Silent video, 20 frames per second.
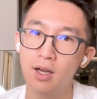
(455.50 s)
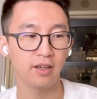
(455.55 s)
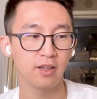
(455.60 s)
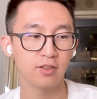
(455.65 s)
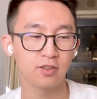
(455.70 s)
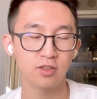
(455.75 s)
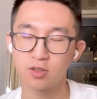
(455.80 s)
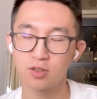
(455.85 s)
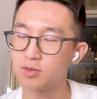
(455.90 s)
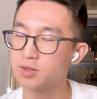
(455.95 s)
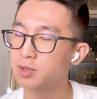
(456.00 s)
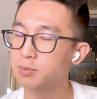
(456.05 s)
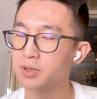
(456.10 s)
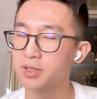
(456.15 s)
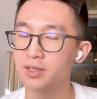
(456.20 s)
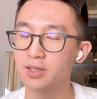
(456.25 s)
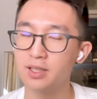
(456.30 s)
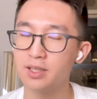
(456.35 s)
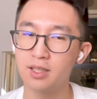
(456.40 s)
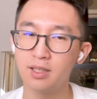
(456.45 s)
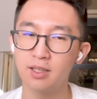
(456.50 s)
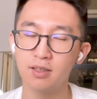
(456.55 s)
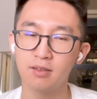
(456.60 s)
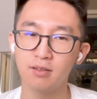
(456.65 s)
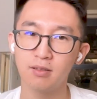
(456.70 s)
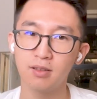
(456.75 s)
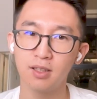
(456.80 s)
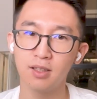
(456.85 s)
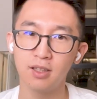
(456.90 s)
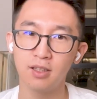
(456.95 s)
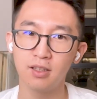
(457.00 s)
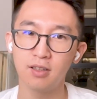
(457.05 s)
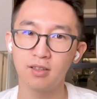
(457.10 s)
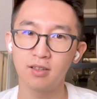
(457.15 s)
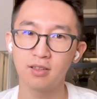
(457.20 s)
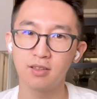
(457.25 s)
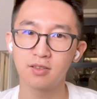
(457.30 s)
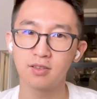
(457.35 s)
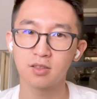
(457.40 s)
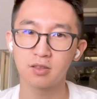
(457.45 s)
So typically
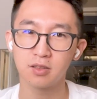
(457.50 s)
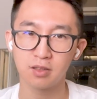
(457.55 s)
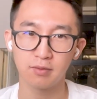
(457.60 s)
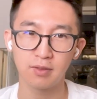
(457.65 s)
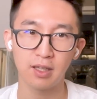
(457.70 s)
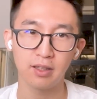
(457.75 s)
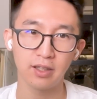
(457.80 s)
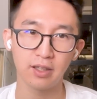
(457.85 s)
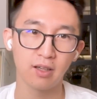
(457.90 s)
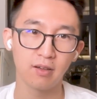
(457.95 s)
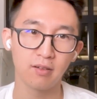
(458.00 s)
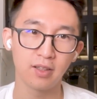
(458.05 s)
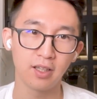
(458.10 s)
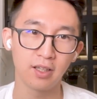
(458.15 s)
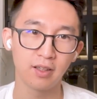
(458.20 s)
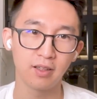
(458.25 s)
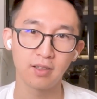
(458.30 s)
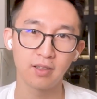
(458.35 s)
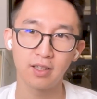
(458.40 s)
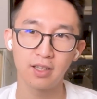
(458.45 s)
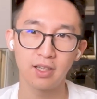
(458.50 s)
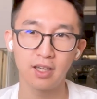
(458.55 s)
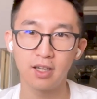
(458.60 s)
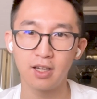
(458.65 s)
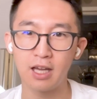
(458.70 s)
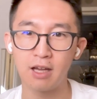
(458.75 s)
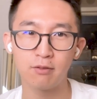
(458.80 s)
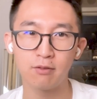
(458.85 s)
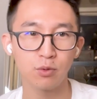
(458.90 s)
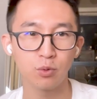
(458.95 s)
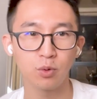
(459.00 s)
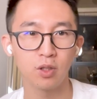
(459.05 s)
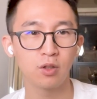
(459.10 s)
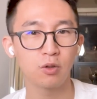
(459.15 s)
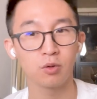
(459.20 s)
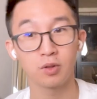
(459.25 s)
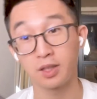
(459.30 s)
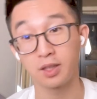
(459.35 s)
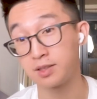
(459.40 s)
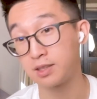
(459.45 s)
in Silicon Valley area, everyone,
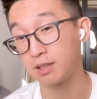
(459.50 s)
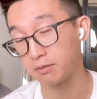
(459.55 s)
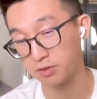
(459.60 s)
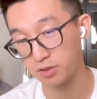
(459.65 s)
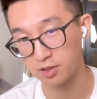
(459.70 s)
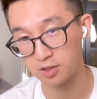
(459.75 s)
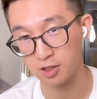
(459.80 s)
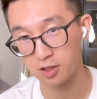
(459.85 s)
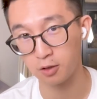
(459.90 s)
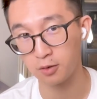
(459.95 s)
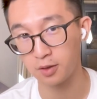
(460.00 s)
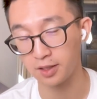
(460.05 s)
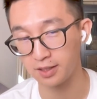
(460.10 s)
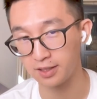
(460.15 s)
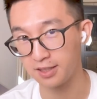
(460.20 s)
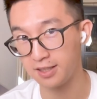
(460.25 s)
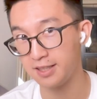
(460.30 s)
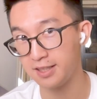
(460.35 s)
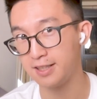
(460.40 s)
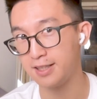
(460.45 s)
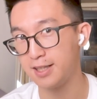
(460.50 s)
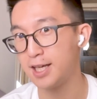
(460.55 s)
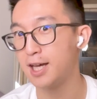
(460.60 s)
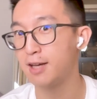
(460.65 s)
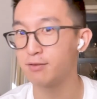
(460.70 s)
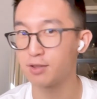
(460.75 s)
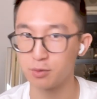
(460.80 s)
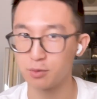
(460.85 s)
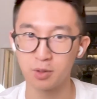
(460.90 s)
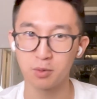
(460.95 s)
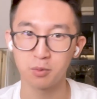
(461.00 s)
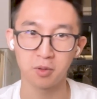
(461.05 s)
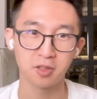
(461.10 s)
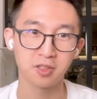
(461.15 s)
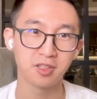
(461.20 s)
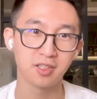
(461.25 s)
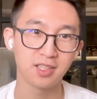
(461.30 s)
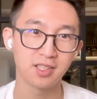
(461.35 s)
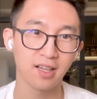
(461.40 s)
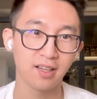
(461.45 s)
or like San Francisco, like everyone works
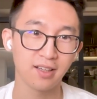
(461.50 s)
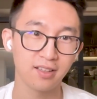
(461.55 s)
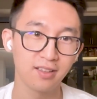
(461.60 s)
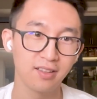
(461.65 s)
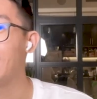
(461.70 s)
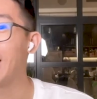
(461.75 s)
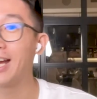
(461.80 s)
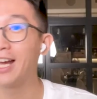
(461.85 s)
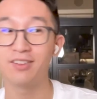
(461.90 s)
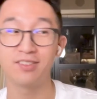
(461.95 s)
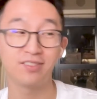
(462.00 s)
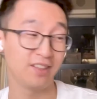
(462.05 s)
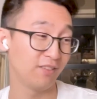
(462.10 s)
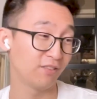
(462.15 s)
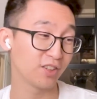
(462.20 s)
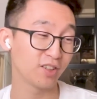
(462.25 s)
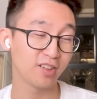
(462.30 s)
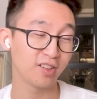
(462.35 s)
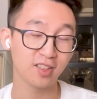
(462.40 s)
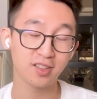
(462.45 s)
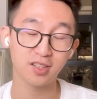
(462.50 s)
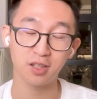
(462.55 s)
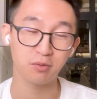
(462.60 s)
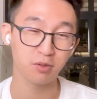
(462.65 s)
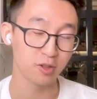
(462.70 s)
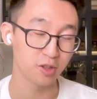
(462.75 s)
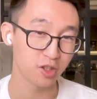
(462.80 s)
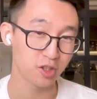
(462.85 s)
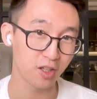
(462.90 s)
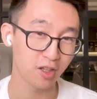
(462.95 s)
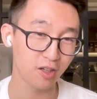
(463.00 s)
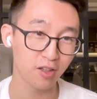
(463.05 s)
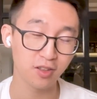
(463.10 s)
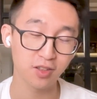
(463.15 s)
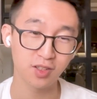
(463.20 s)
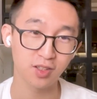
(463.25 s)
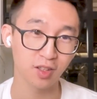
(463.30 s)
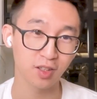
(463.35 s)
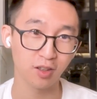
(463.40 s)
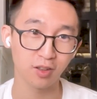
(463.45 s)
in tech. If they're not software
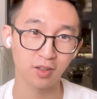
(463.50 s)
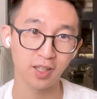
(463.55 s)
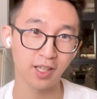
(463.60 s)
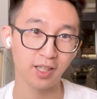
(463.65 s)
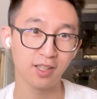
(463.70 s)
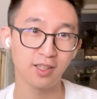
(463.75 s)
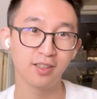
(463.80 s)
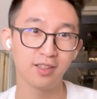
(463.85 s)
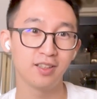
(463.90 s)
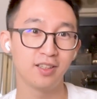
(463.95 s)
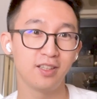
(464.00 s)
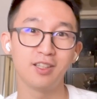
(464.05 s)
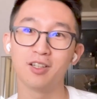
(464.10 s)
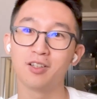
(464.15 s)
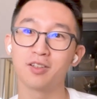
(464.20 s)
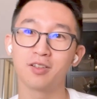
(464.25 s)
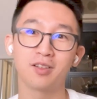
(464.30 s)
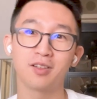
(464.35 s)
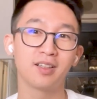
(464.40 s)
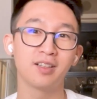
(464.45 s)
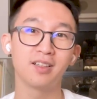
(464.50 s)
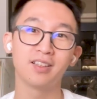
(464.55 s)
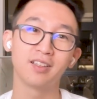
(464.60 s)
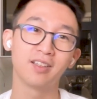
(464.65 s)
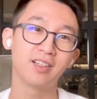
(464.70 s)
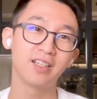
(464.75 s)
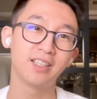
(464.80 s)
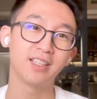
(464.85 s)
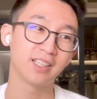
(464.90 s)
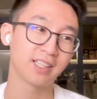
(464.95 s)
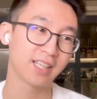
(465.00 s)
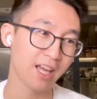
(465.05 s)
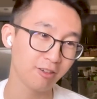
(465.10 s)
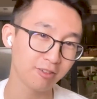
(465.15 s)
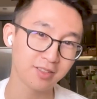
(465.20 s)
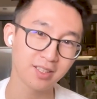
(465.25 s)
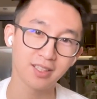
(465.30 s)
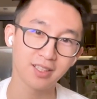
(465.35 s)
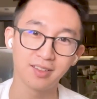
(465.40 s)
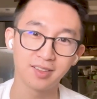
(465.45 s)
engineers, they're like, they're in
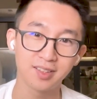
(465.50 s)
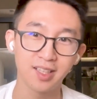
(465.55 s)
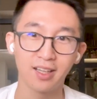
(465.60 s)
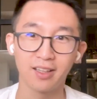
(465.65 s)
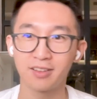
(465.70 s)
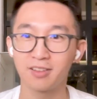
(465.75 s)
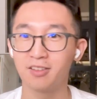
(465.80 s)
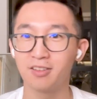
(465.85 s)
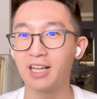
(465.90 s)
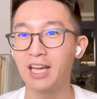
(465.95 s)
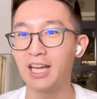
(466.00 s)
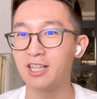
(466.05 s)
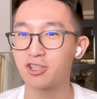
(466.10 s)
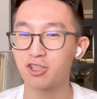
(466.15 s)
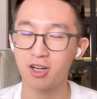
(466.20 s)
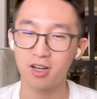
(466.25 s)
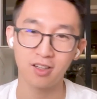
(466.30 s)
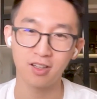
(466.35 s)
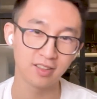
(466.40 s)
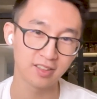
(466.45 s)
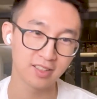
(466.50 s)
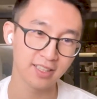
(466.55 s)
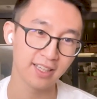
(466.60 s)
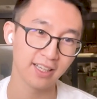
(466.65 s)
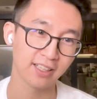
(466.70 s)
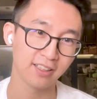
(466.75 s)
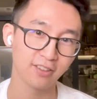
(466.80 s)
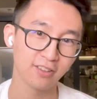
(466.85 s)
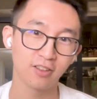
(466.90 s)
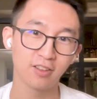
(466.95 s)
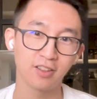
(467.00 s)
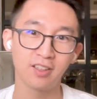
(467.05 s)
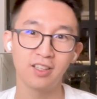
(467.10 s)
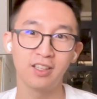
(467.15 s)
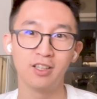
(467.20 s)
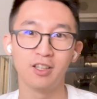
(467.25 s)
accounting and tech, they're in HR and tech, they're,